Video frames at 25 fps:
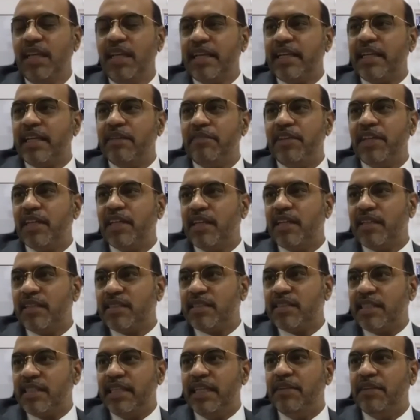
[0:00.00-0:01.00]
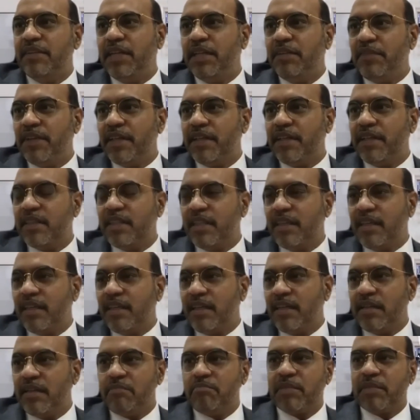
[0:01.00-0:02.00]
giving us even
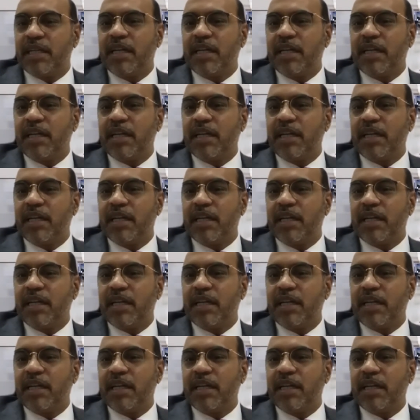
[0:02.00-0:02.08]
a